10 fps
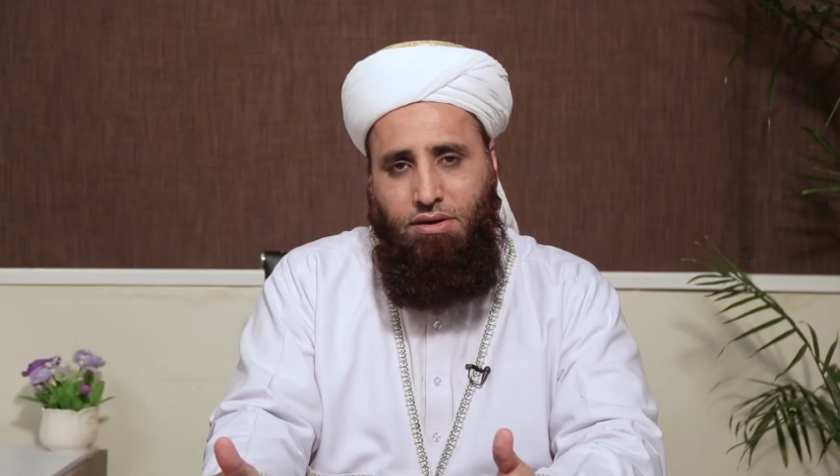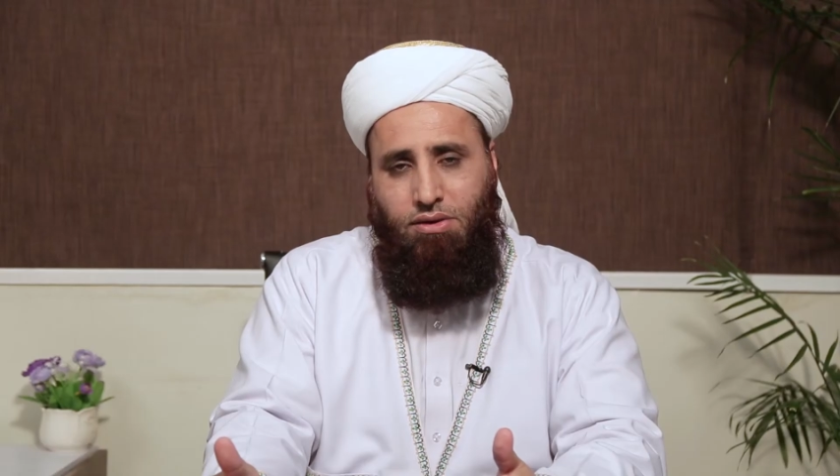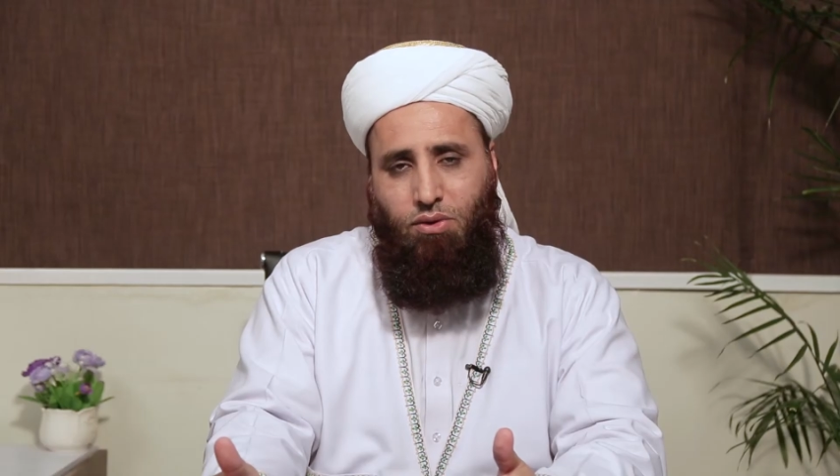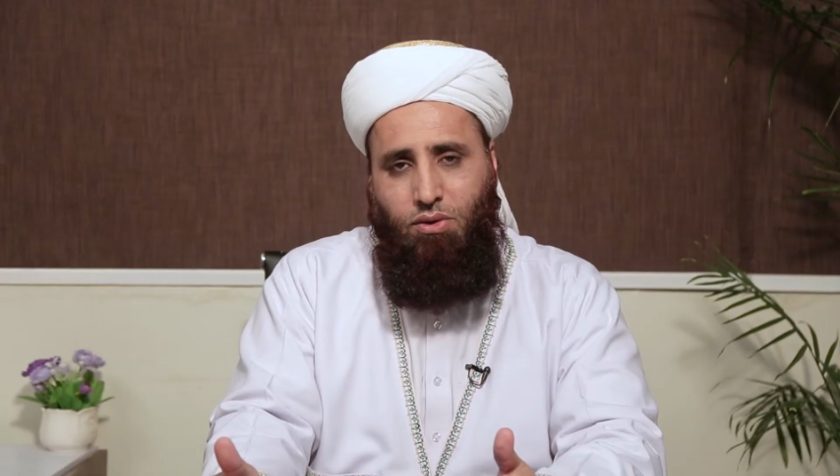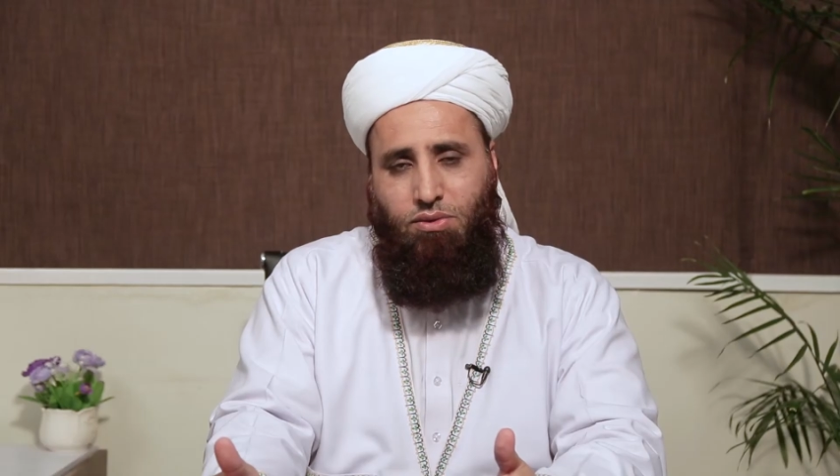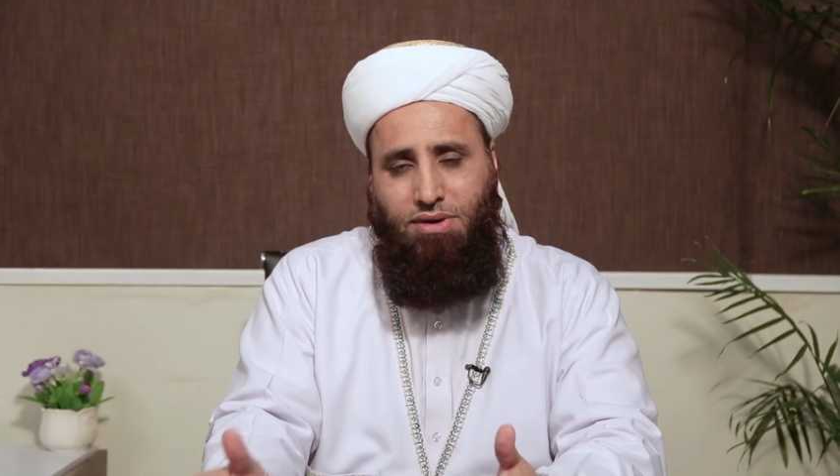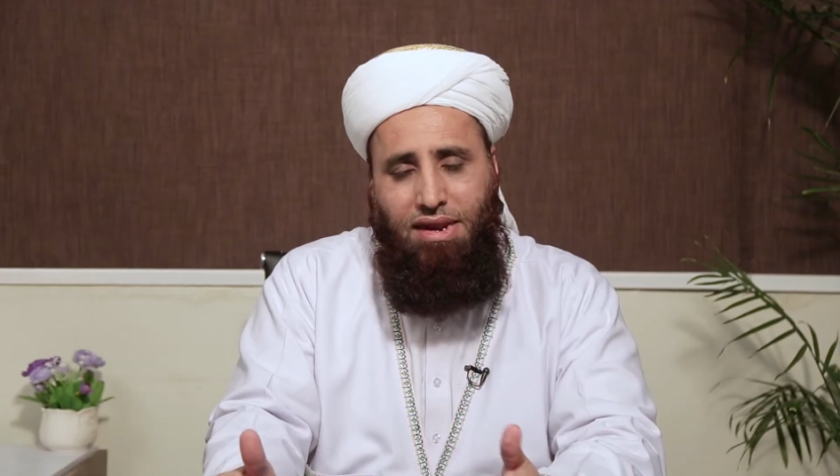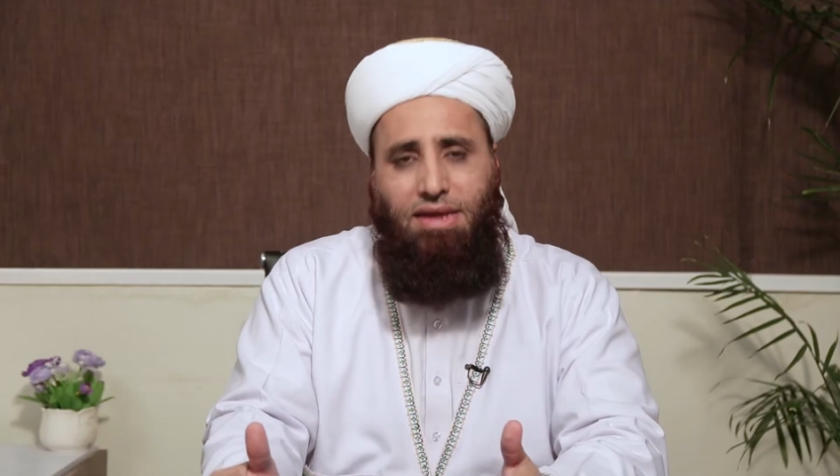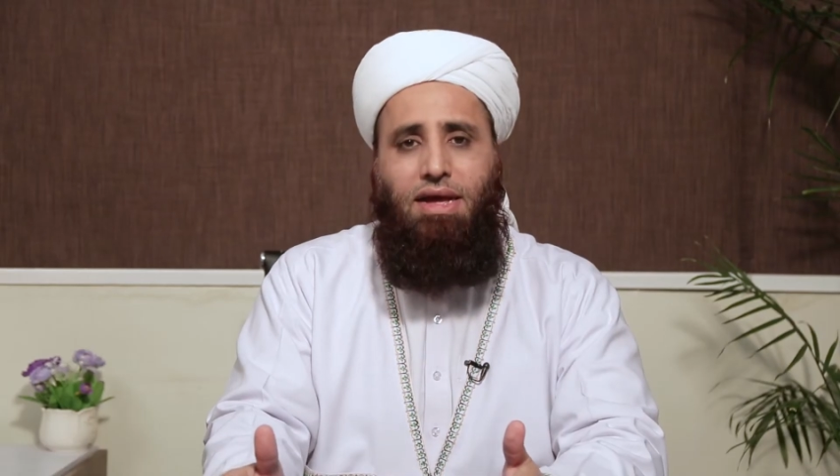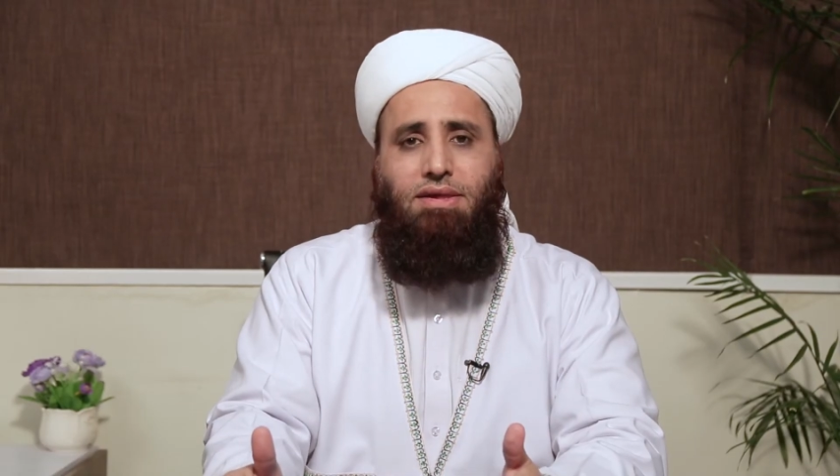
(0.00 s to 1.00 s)
you know,
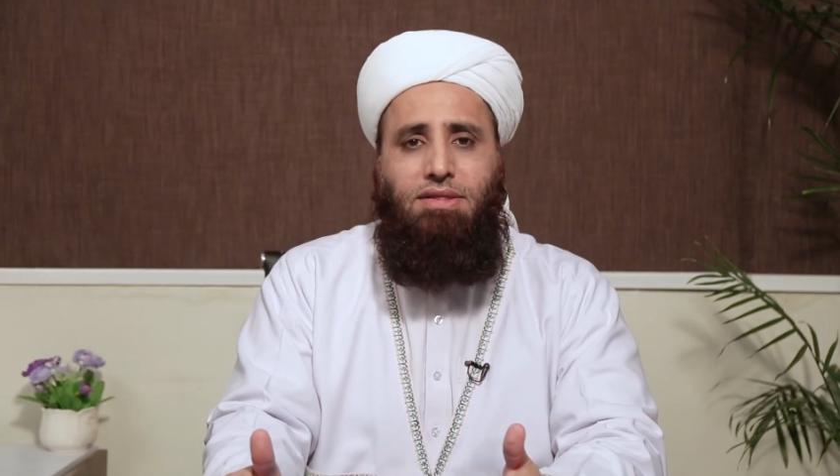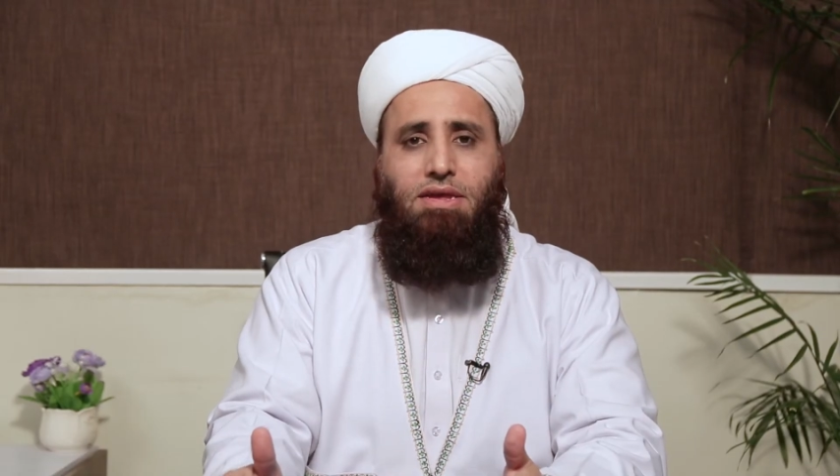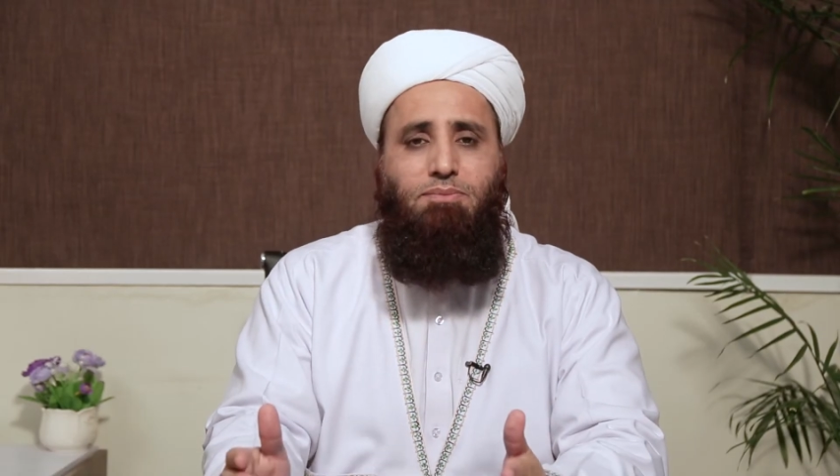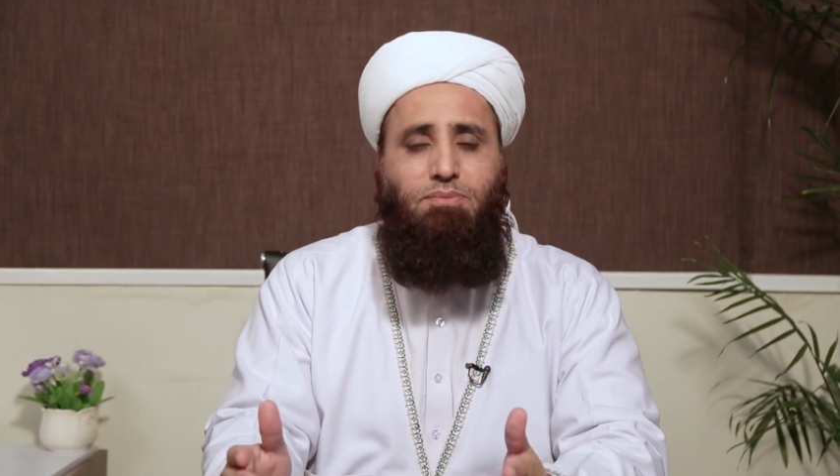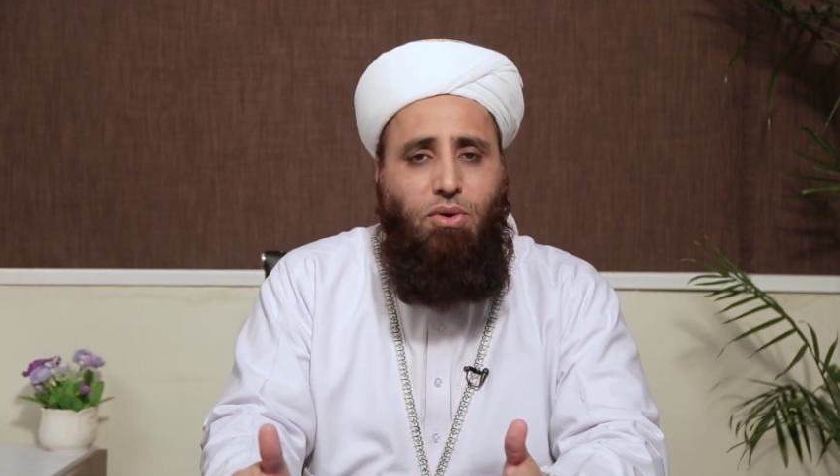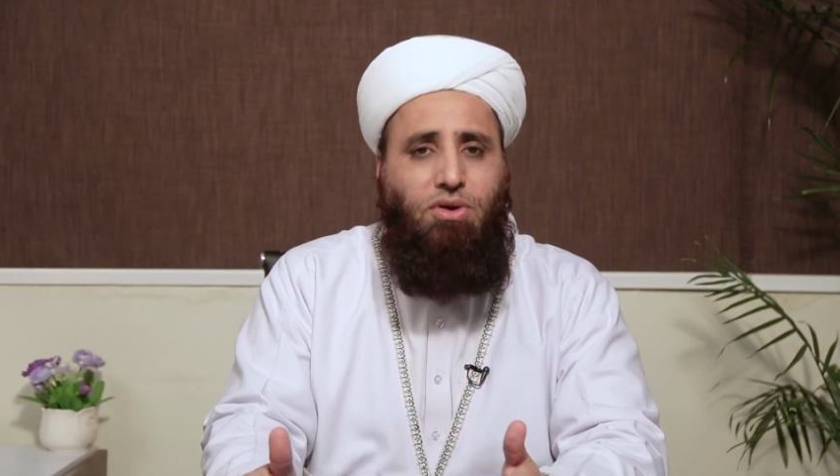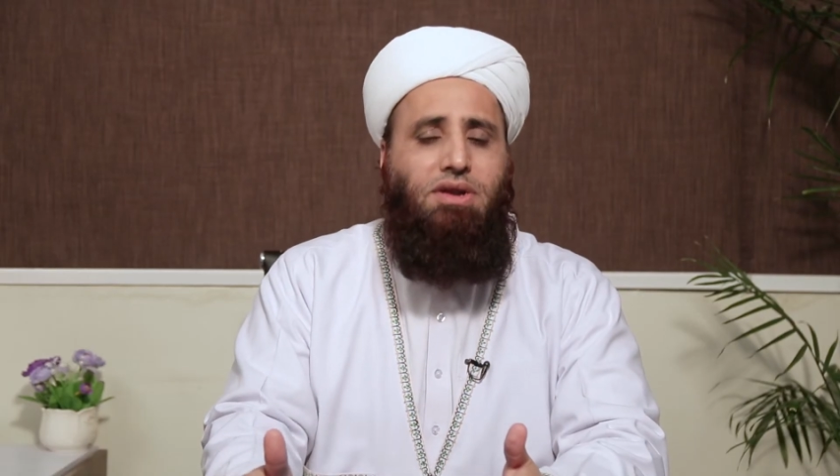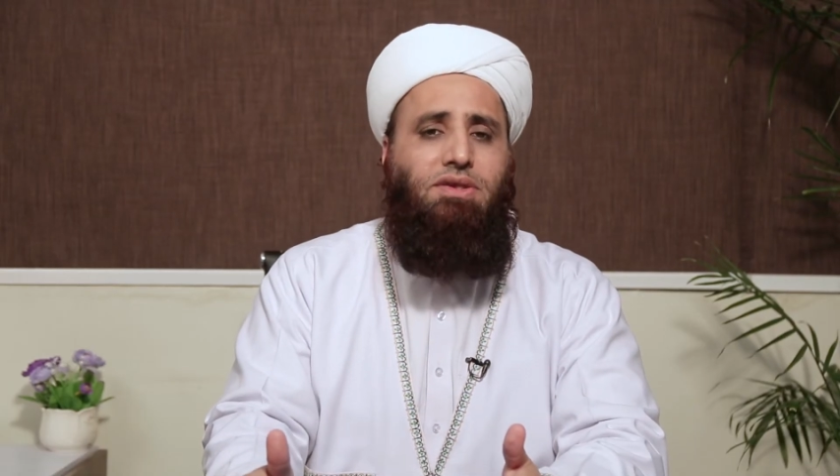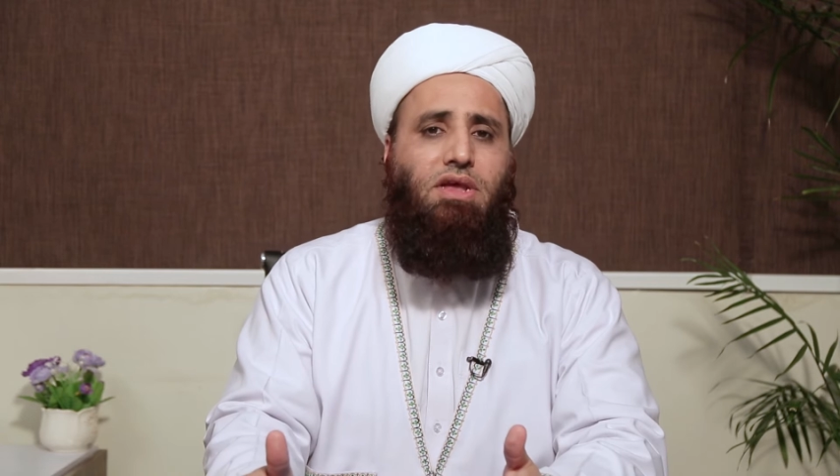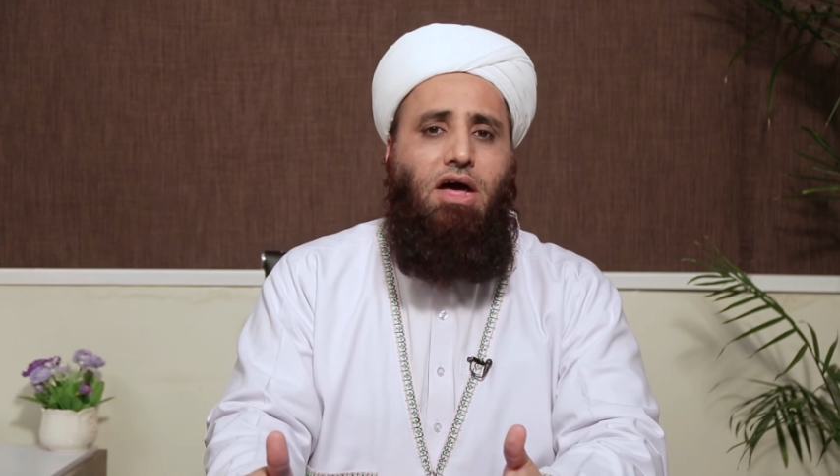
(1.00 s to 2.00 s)
telling us the importance